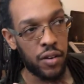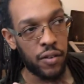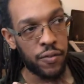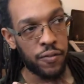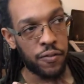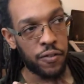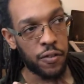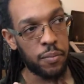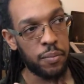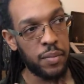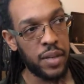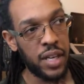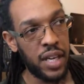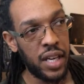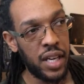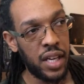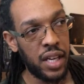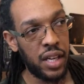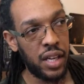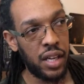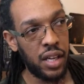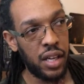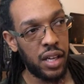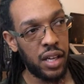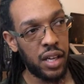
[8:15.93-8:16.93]
for me,
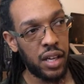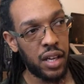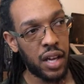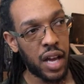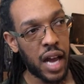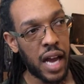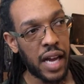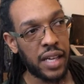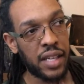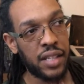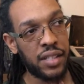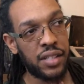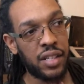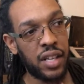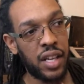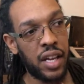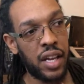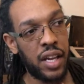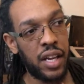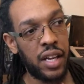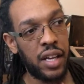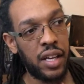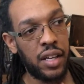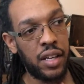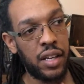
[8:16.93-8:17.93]
I could
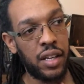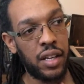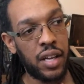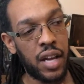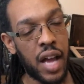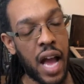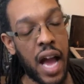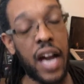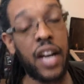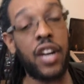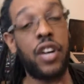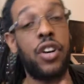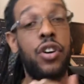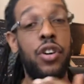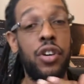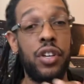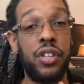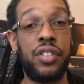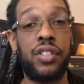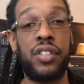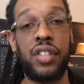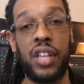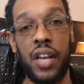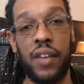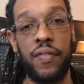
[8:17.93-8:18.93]
say if
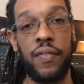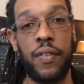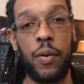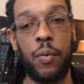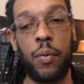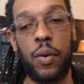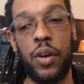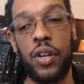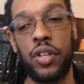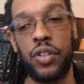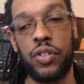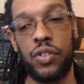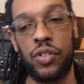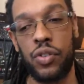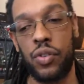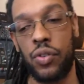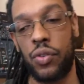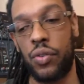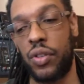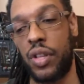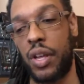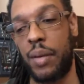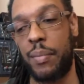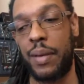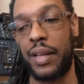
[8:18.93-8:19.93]
I wanted
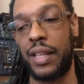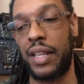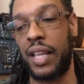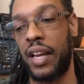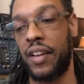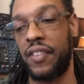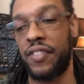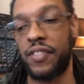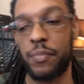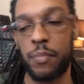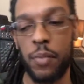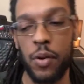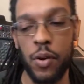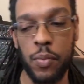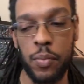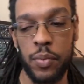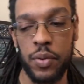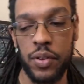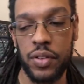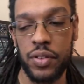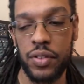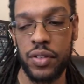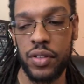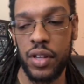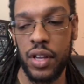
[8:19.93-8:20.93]
to, that my life's
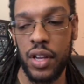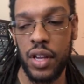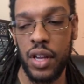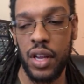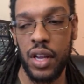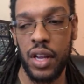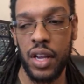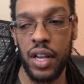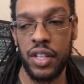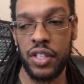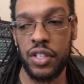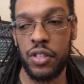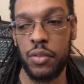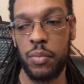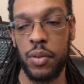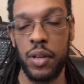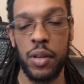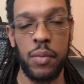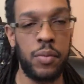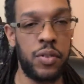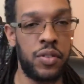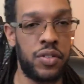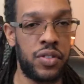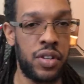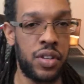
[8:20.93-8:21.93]
purpose is to be a
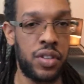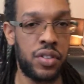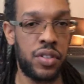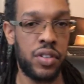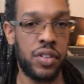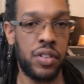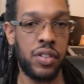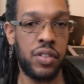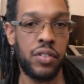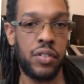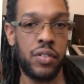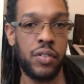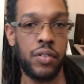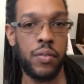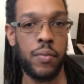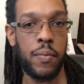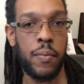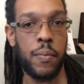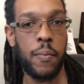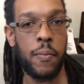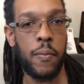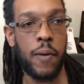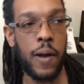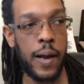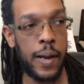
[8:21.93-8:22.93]
musician,
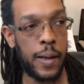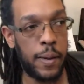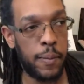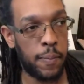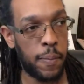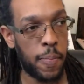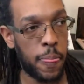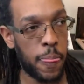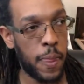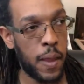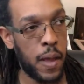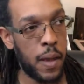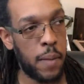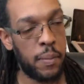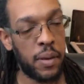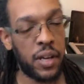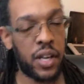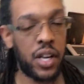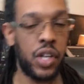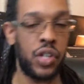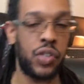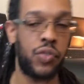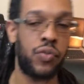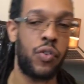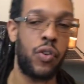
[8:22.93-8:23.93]
right?
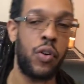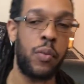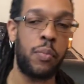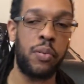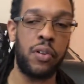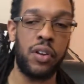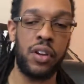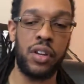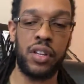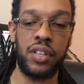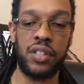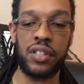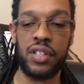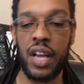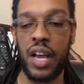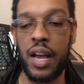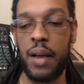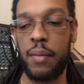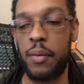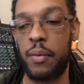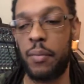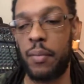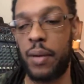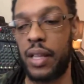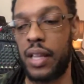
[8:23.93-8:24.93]
Because for a period of
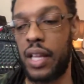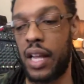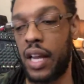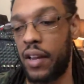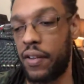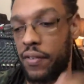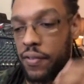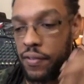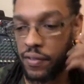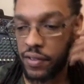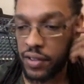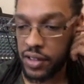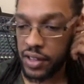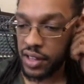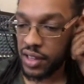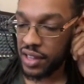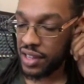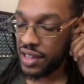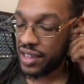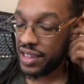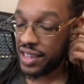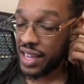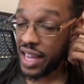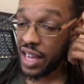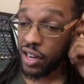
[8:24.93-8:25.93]
time in my life,
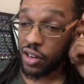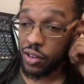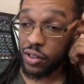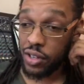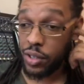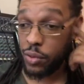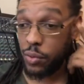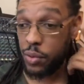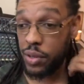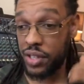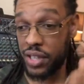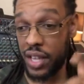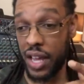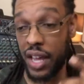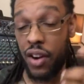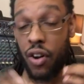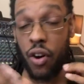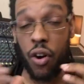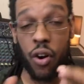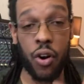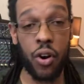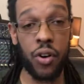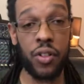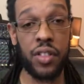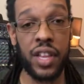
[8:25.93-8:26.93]
not only was that
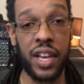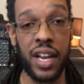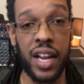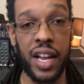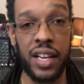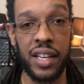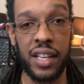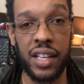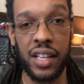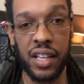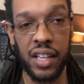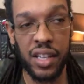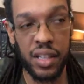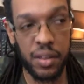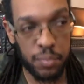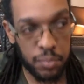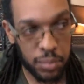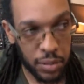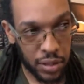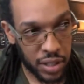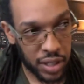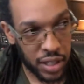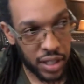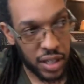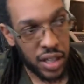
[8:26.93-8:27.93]
all that I did,
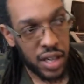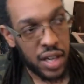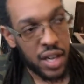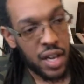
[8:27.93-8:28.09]
but